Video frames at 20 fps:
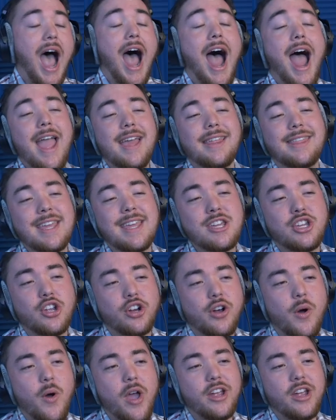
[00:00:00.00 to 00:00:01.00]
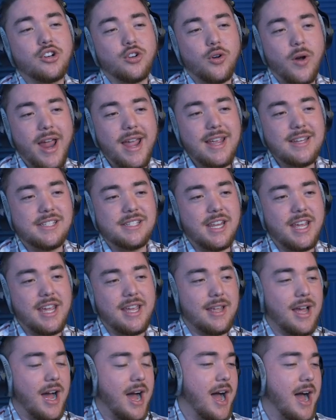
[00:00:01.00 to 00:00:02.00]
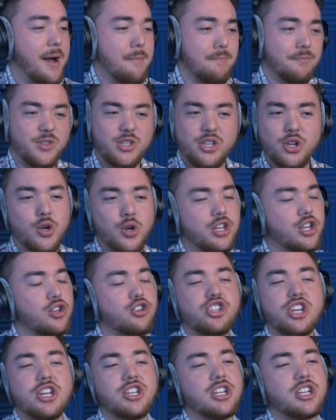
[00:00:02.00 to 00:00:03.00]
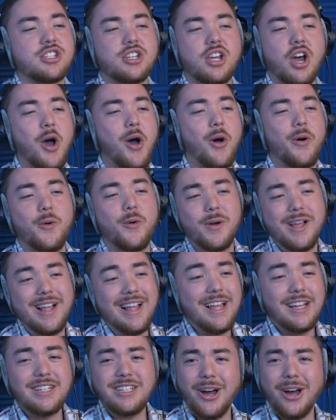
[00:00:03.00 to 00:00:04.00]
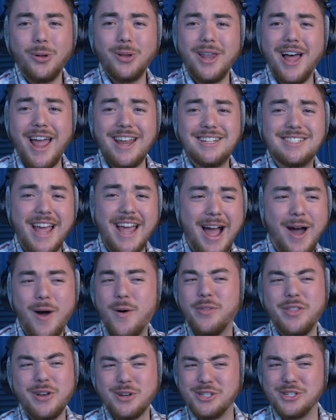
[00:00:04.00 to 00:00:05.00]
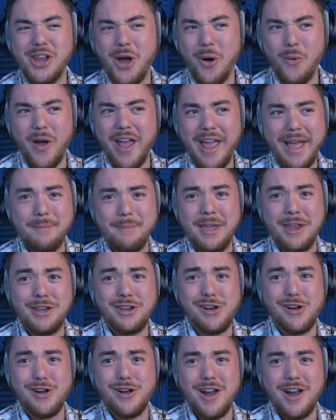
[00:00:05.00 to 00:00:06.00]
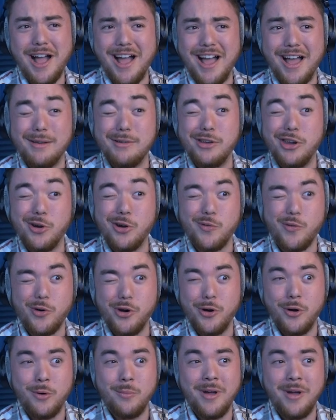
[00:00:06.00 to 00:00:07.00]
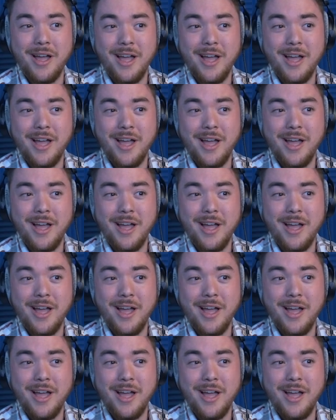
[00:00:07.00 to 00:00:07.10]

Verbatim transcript: I think you're going crazy. You should just go lie down. There's no way I'm in your new room.